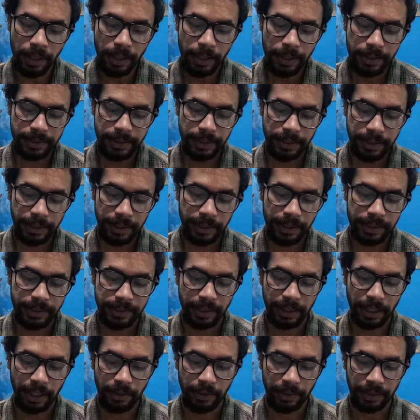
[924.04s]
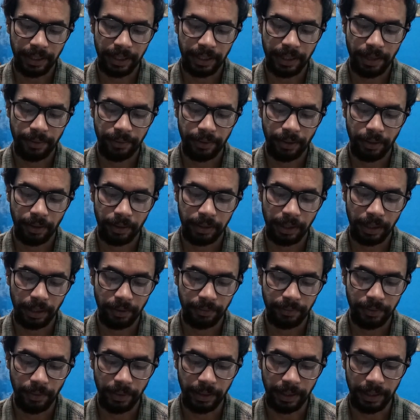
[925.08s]
Certainly, Sadao agreed. I would not think
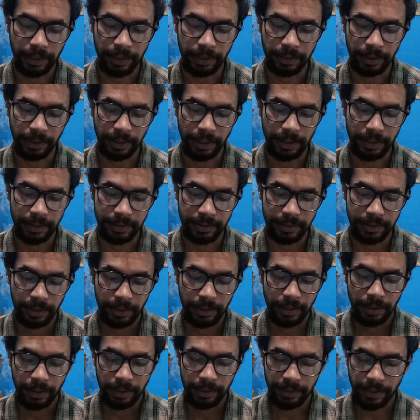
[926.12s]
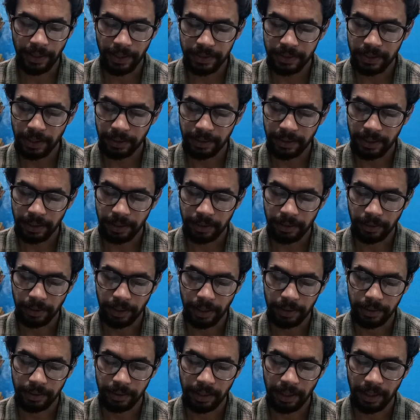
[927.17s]
of doing anything else. Thus agreed
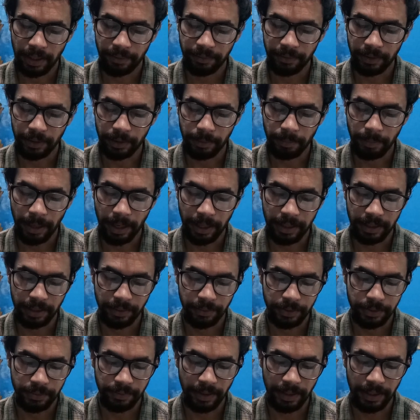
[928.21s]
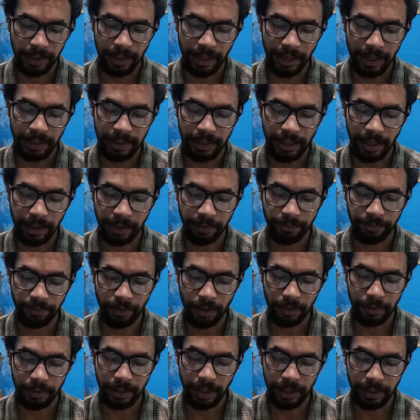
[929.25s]
together, they lifted the man. He was very light, like a
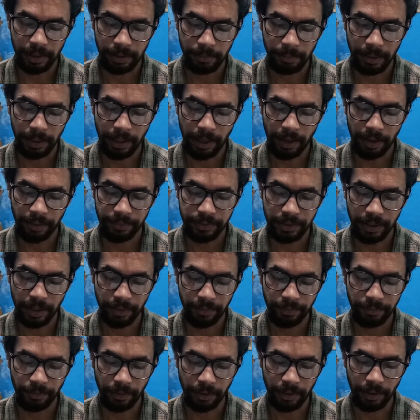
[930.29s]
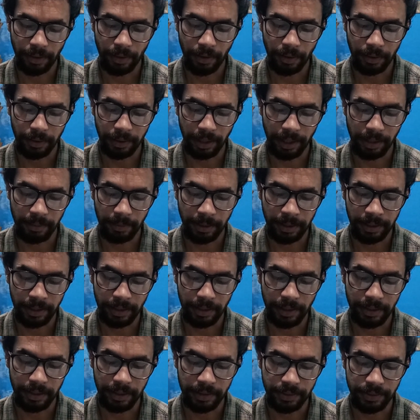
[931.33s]
fowl that had been half-starved for a long time
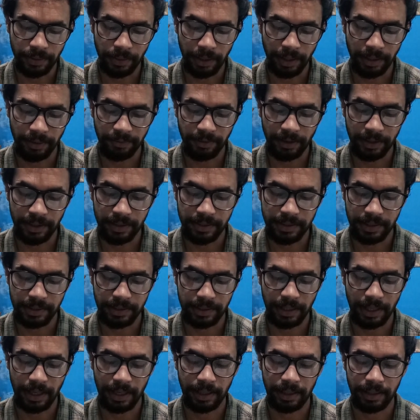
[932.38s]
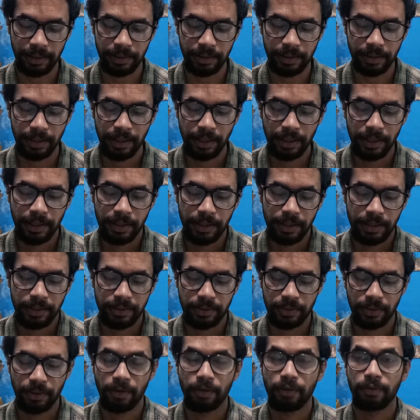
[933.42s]
until it is only feathers and skeleton.
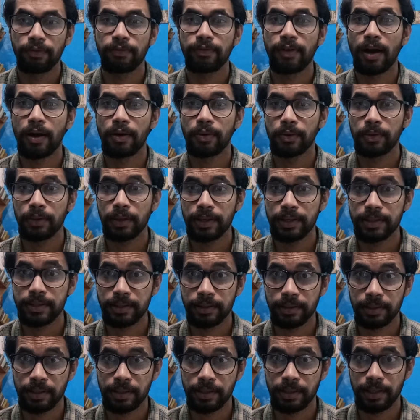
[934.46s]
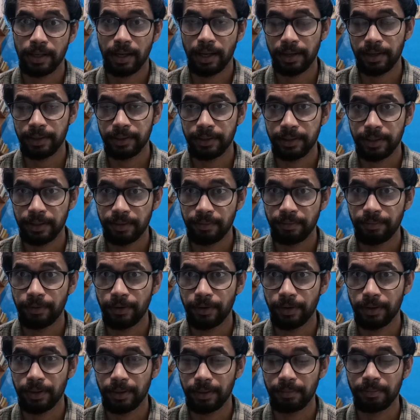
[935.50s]
So fowl is another term
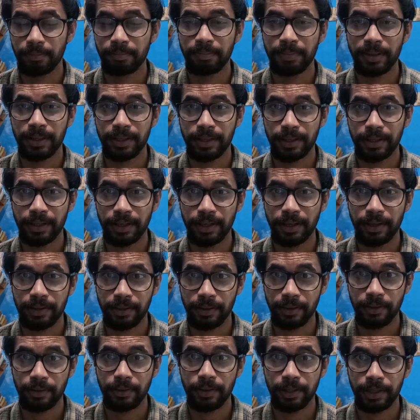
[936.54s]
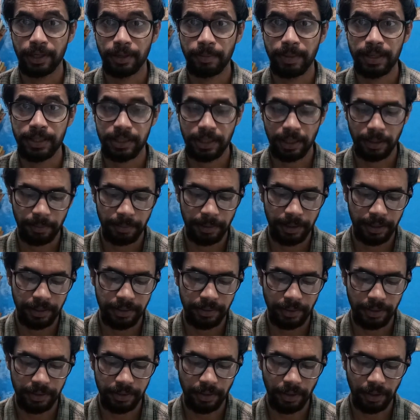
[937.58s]
for bird, a domestic bird,
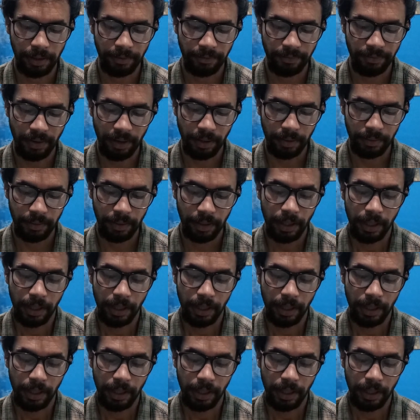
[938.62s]
so it's called a fowl.